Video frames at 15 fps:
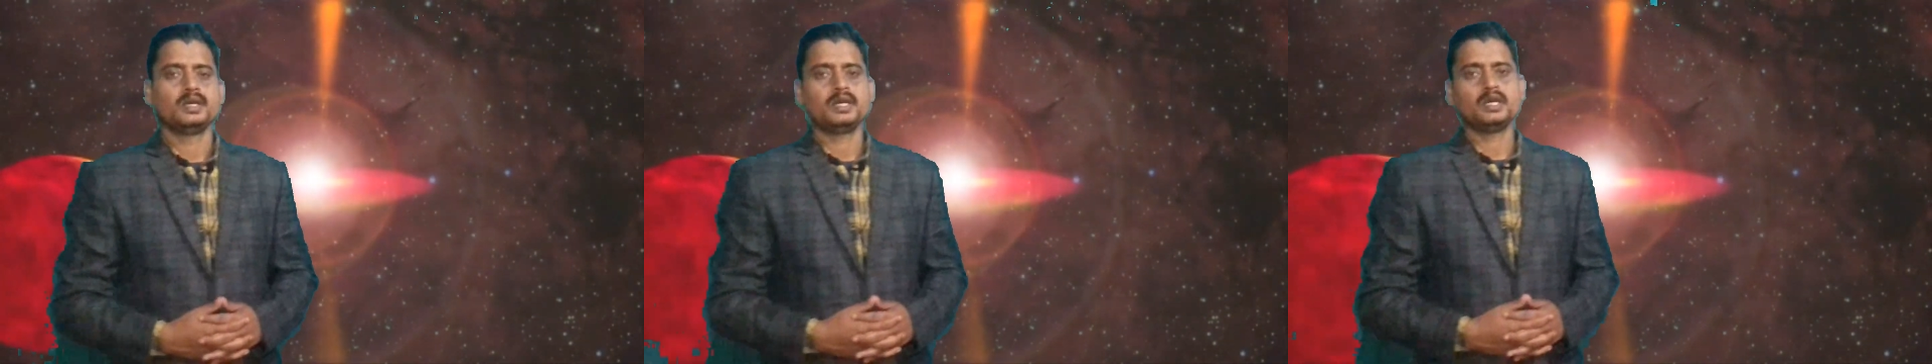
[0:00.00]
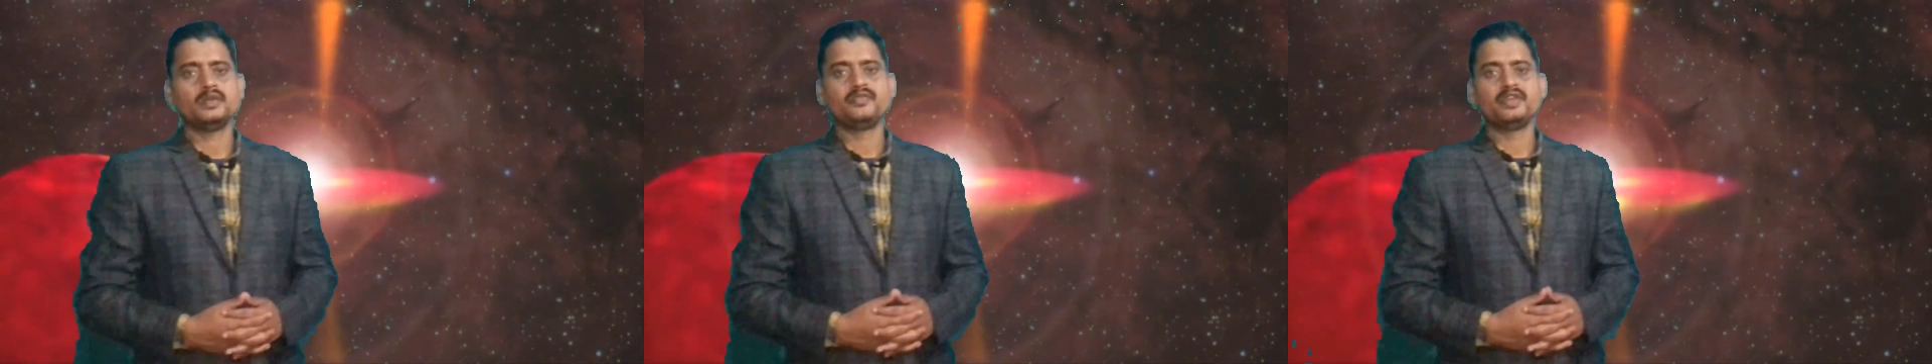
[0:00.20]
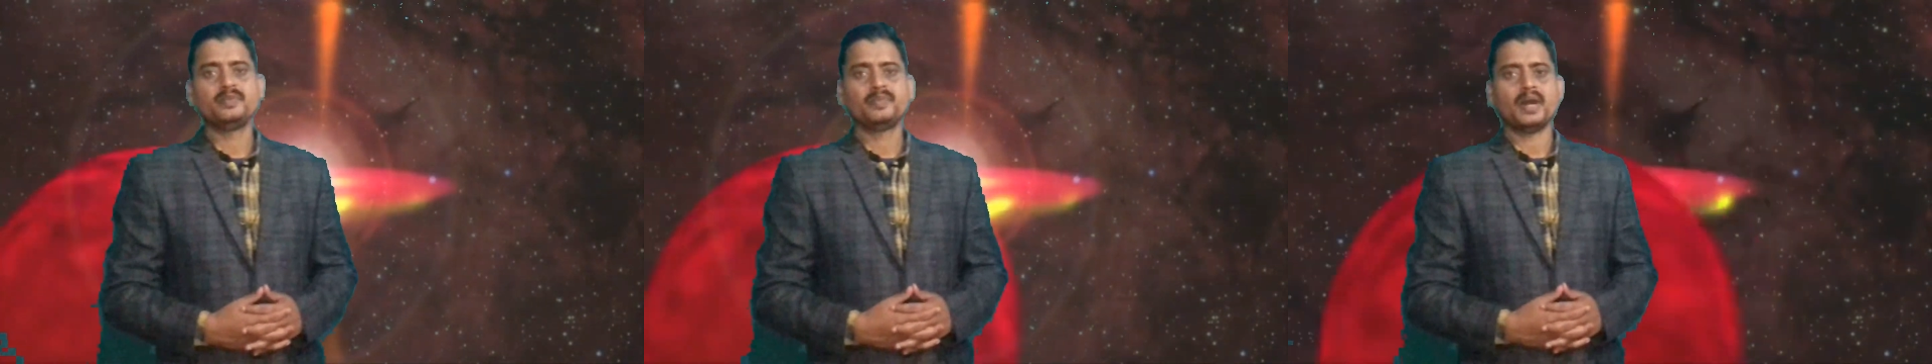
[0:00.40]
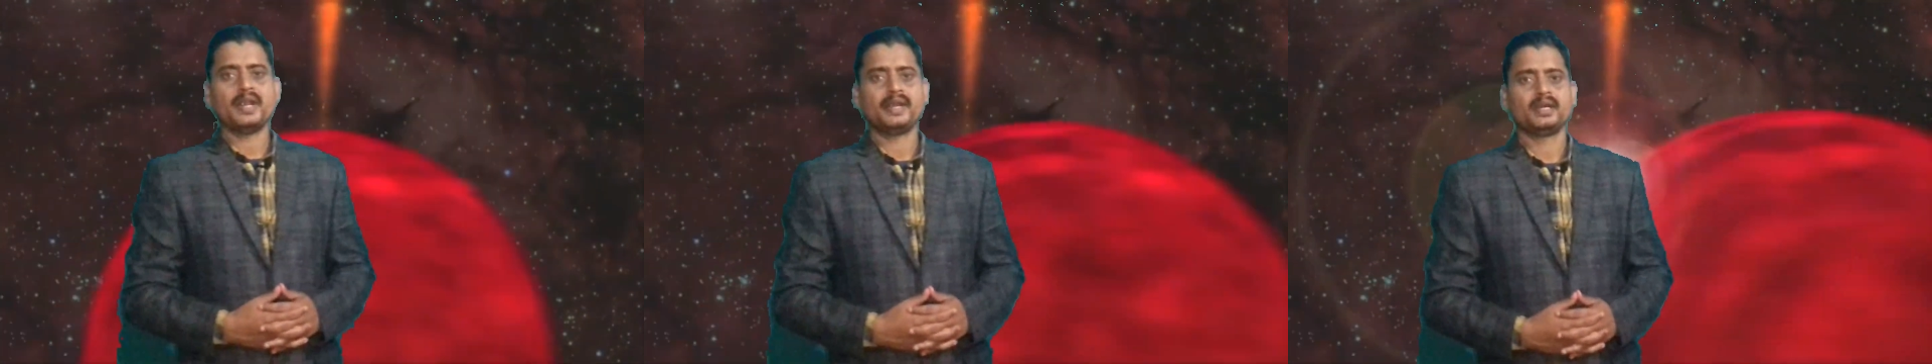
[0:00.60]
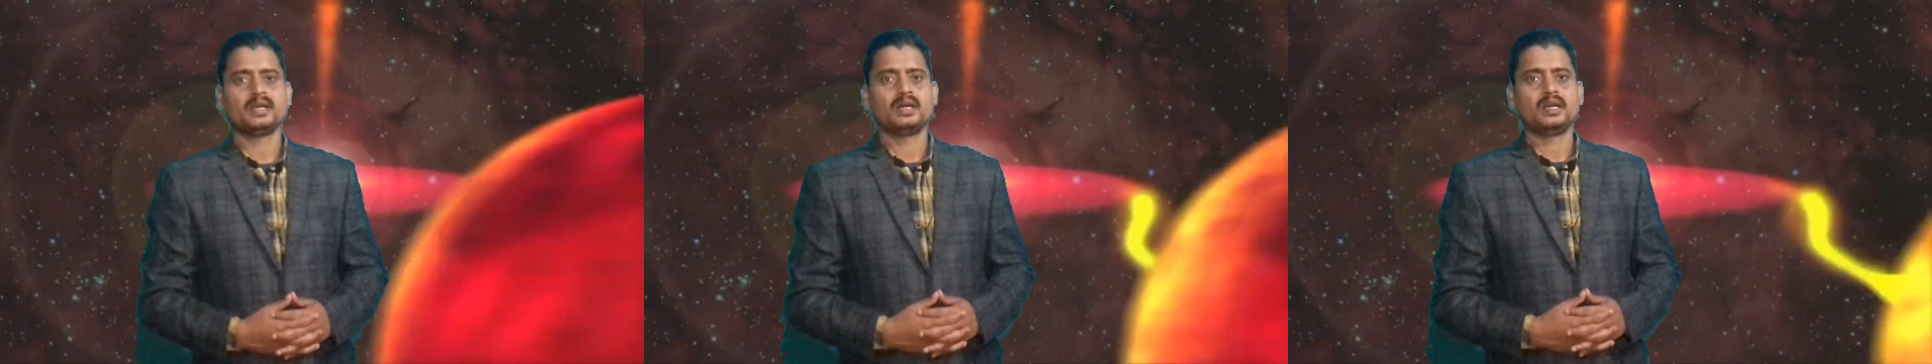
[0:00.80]
Every
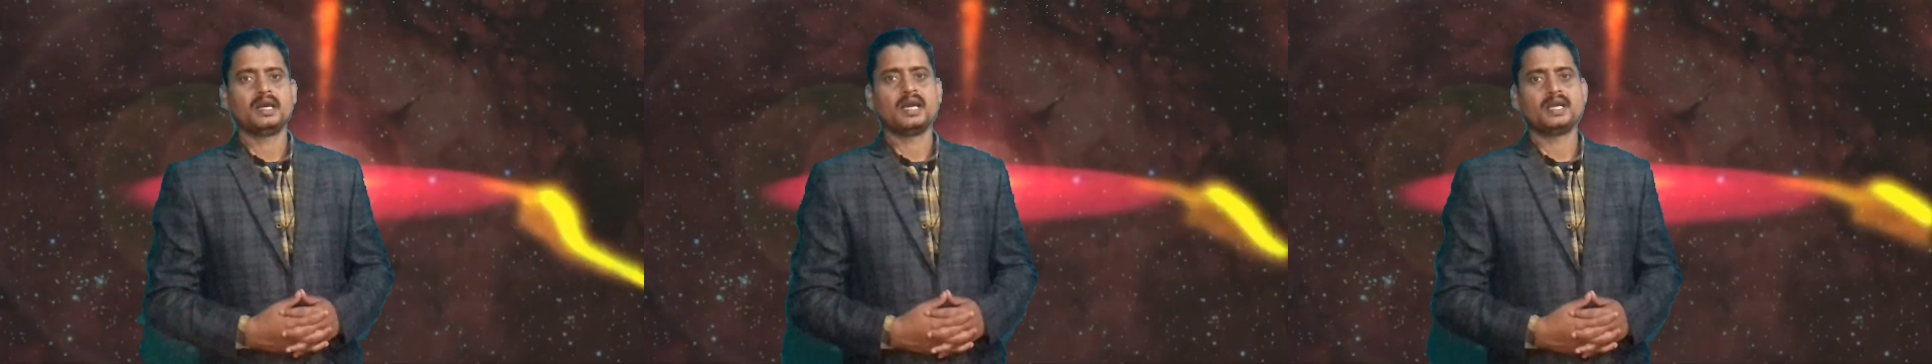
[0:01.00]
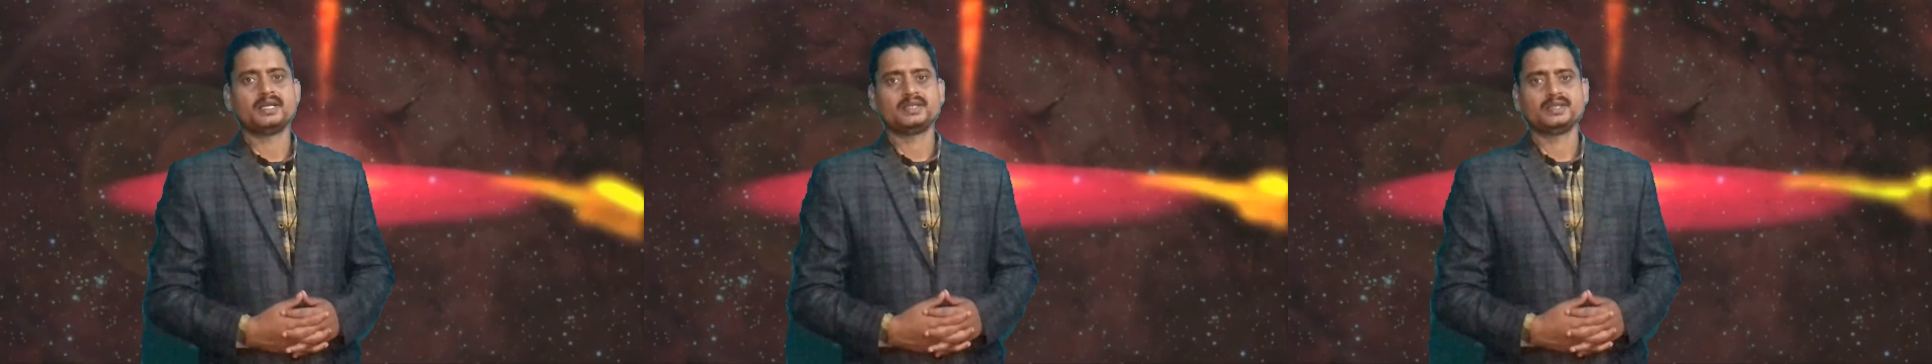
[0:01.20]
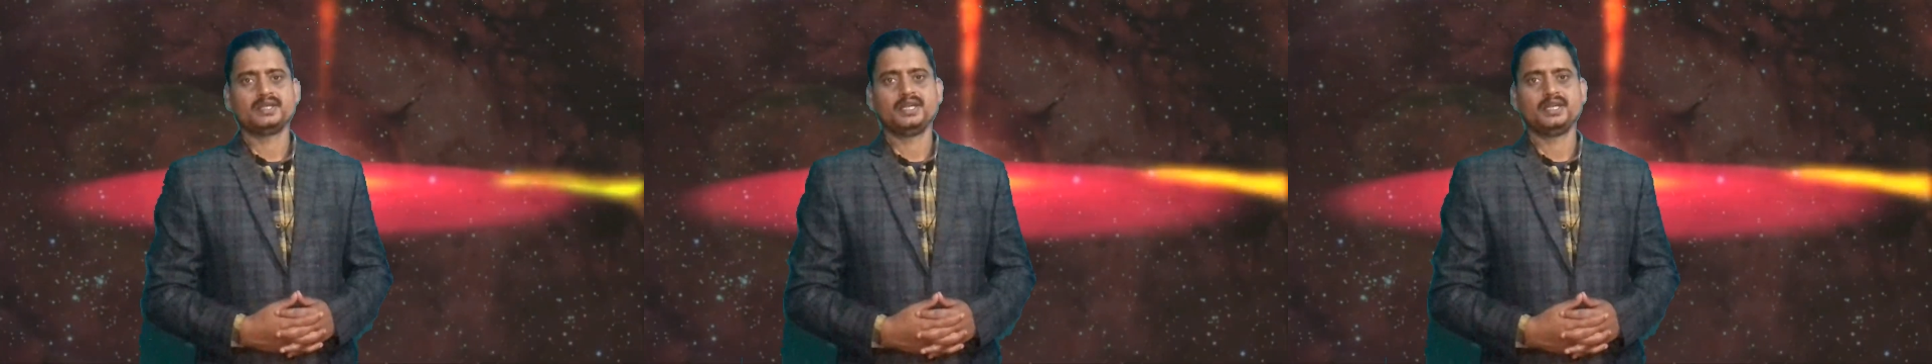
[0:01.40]
particle has